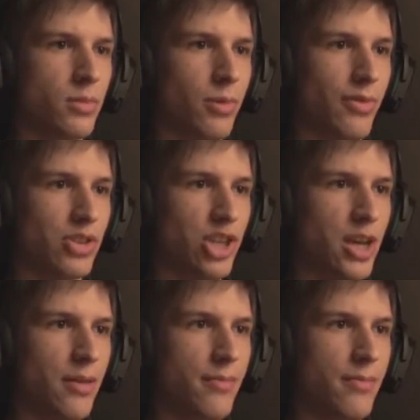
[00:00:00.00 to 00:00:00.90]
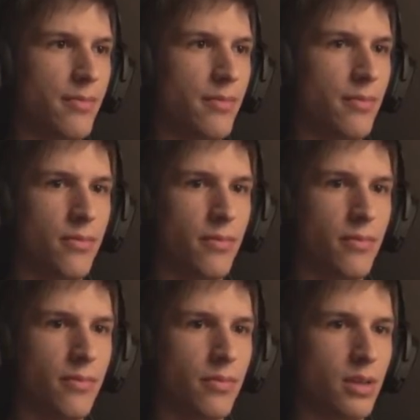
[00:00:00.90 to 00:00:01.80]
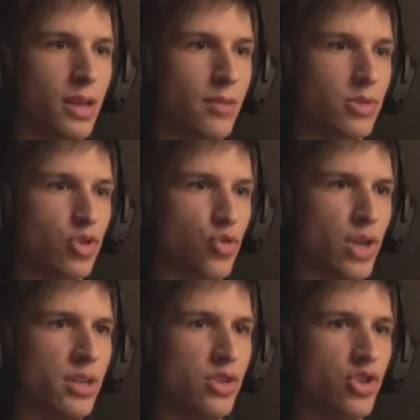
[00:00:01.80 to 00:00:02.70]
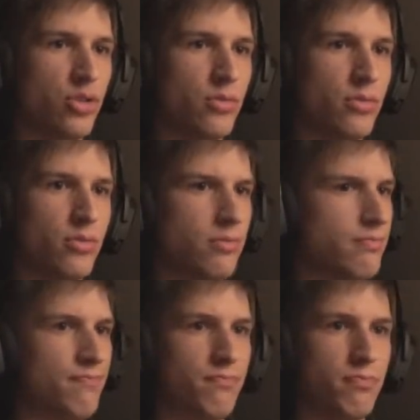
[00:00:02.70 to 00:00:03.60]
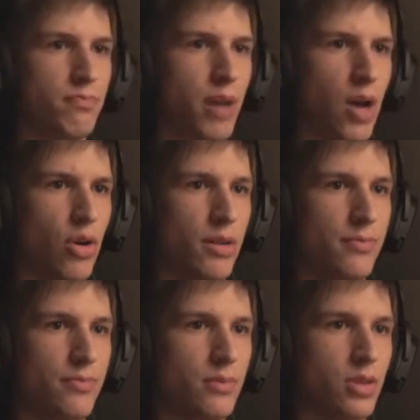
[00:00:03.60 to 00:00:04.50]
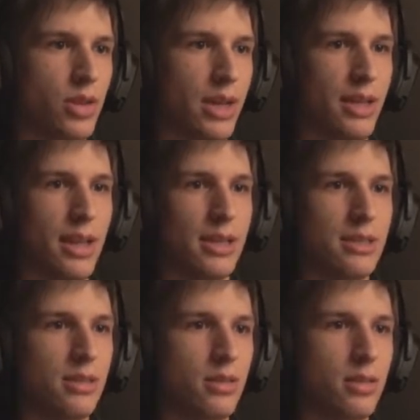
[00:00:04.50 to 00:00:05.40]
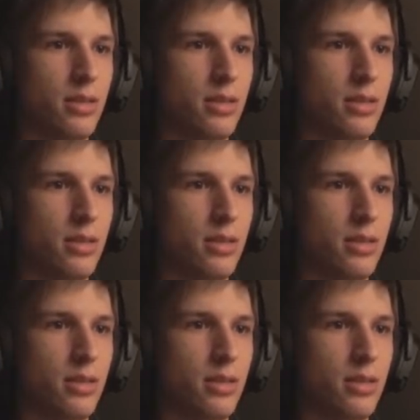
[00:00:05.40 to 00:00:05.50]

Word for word: And with a chair comes great power. Okay, there's